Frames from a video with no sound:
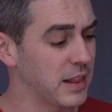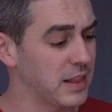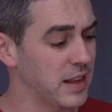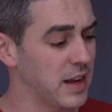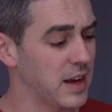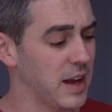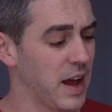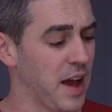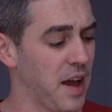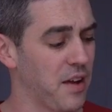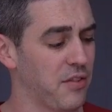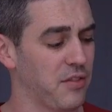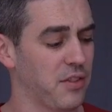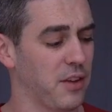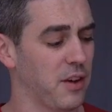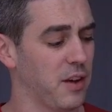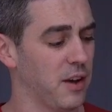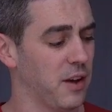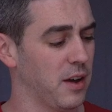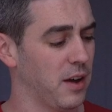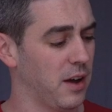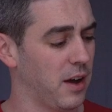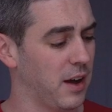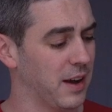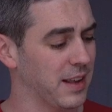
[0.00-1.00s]
did have
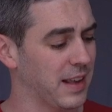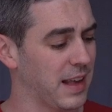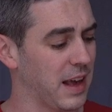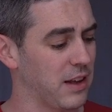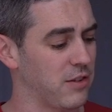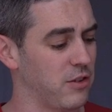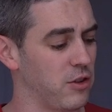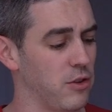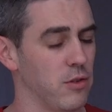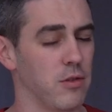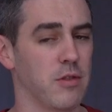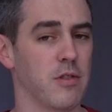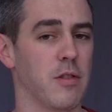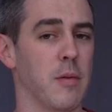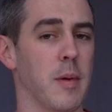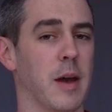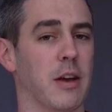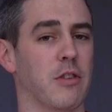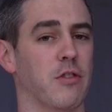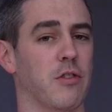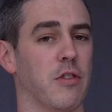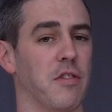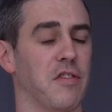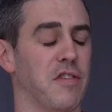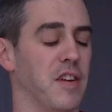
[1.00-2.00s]
to, I guess, use some
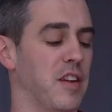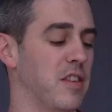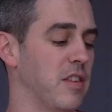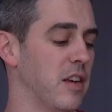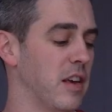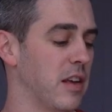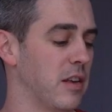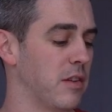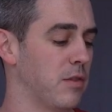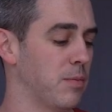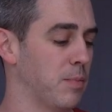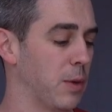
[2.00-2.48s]
extra fittings